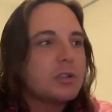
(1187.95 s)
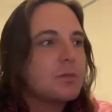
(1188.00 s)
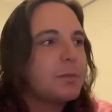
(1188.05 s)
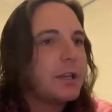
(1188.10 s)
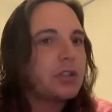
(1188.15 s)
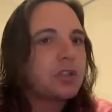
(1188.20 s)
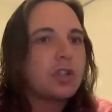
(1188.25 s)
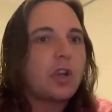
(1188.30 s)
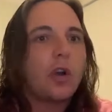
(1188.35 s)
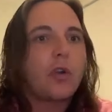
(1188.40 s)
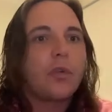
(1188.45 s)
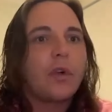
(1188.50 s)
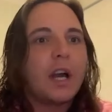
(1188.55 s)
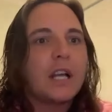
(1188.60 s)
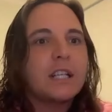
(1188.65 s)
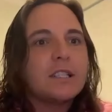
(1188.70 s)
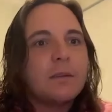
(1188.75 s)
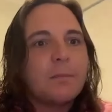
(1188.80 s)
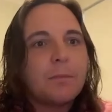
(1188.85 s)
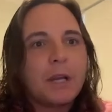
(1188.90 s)
to be a
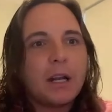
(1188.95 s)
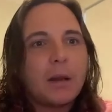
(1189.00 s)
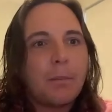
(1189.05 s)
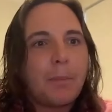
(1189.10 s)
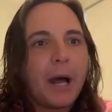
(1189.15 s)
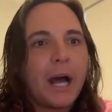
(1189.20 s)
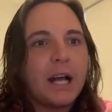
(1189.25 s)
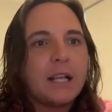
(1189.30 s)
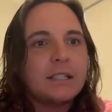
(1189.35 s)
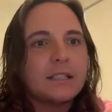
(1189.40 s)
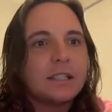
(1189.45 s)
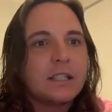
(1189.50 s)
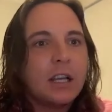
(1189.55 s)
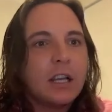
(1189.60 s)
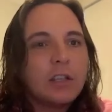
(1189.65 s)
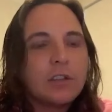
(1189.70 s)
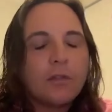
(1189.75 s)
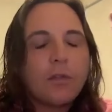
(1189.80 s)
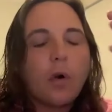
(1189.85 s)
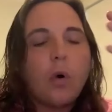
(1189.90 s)
songwriter and being a band,
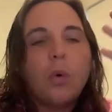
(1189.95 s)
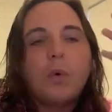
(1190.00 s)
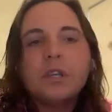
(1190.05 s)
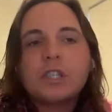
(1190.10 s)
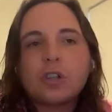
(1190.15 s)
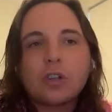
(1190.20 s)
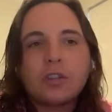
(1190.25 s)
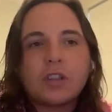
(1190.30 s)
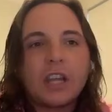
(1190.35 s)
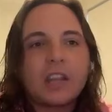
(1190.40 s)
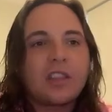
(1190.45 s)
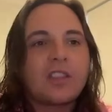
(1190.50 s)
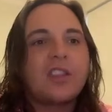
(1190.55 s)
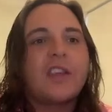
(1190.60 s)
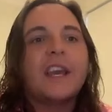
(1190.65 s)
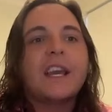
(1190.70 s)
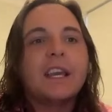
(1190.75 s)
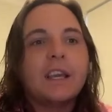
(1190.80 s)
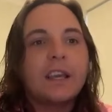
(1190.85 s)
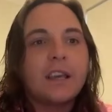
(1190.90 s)
you've always got that
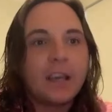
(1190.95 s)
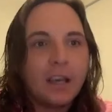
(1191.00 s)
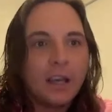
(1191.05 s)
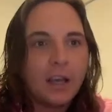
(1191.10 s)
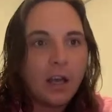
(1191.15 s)
thing.